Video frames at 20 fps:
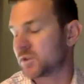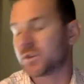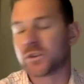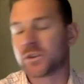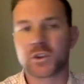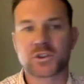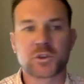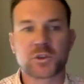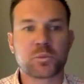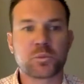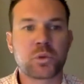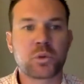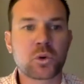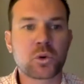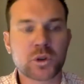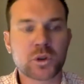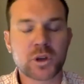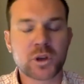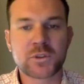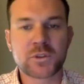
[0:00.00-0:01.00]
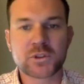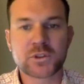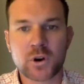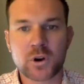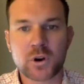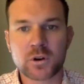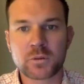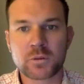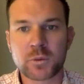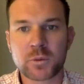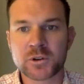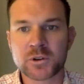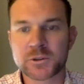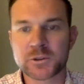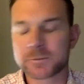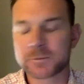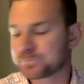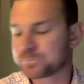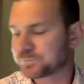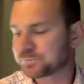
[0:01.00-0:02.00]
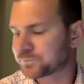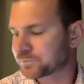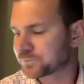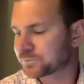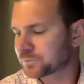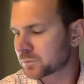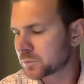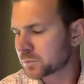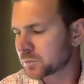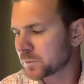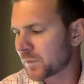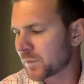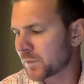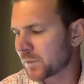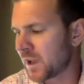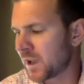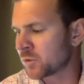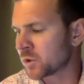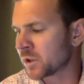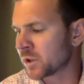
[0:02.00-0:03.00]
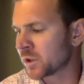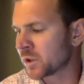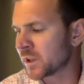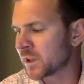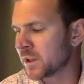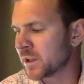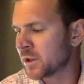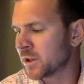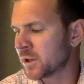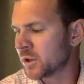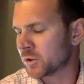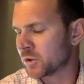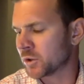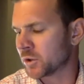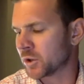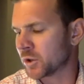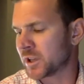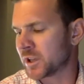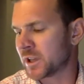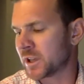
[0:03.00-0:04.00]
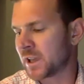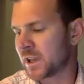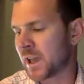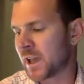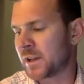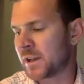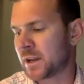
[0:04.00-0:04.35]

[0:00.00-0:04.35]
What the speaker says: the support of the charter members and really looking at,